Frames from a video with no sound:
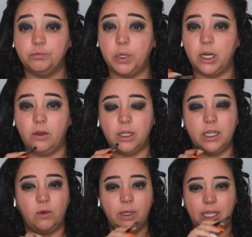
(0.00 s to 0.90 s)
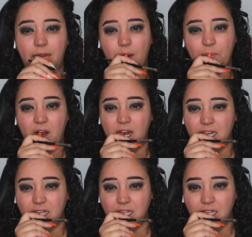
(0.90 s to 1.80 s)
but like on camera
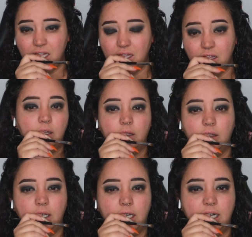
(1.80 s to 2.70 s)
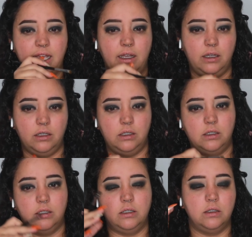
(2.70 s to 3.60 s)
it's not
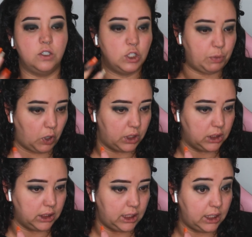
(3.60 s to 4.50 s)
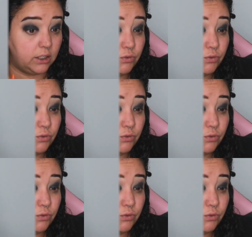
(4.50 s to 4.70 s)
as sparkly.